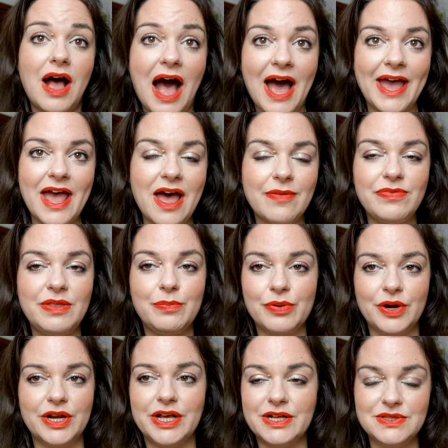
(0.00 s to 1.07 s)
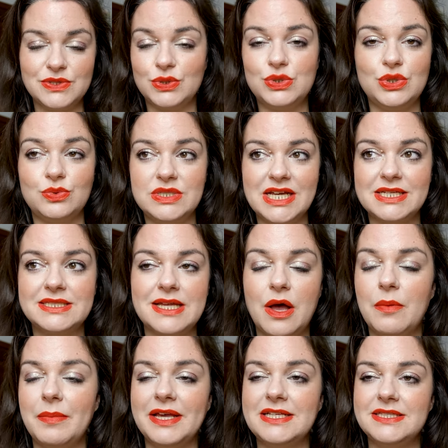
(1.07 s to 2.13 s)
I have the products to test
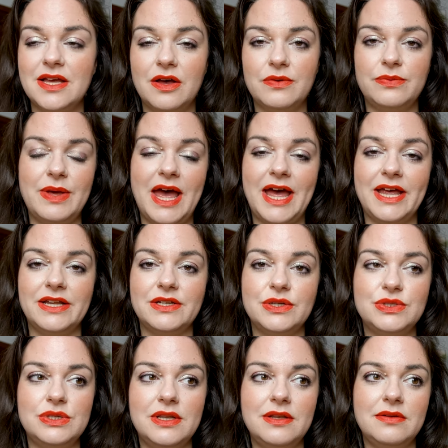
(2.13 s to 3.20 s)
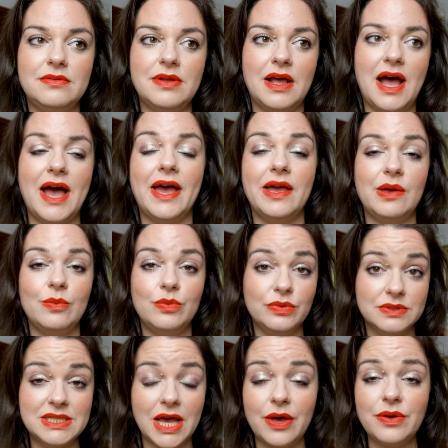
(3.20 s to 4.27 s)
out myself and I
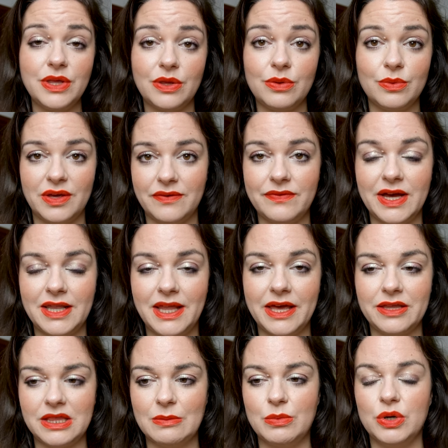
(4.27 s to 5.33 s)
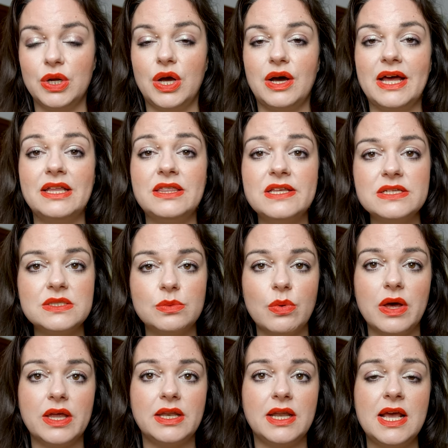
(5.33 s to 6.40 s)
will tell you if I like them or not. And this
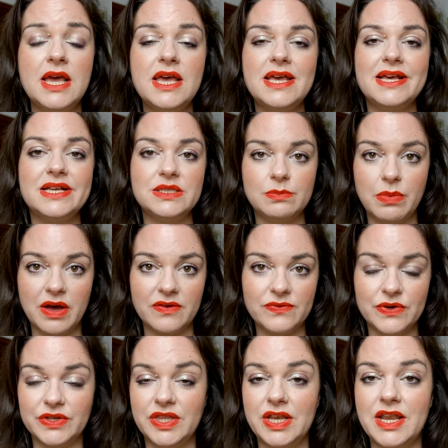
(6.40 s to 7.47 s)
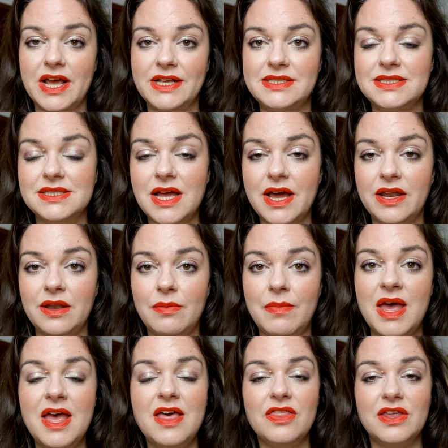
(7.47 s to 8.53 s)
one is by far the nicest item
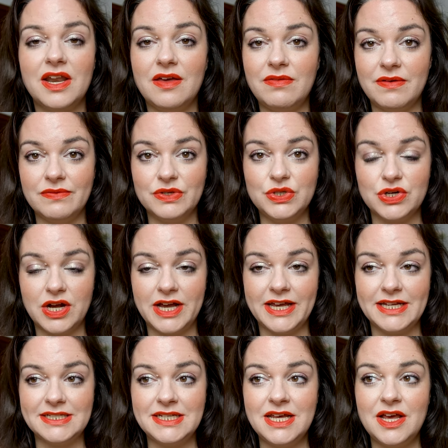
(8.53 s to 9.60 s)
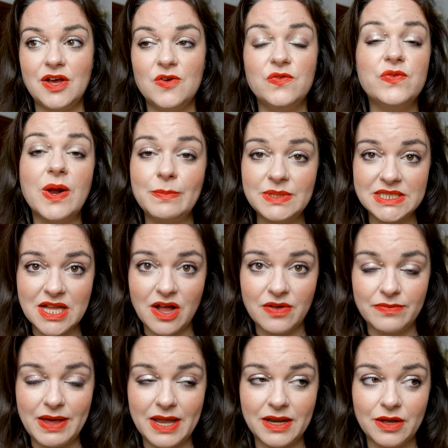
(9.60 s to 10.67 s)
that I've ever tried from
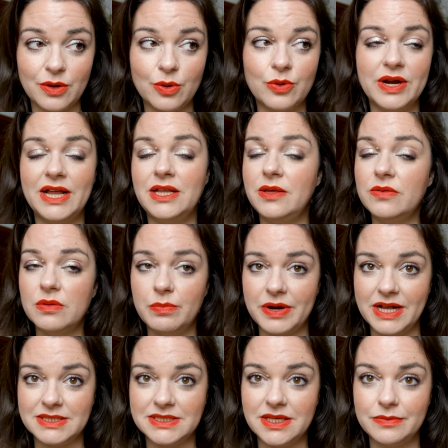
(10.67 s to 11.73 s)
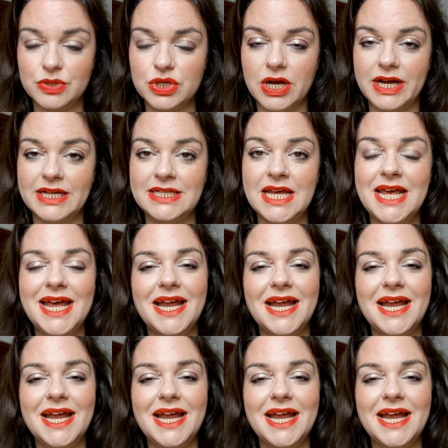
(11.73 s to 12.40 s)
Stylevana or any of the brands I've tried.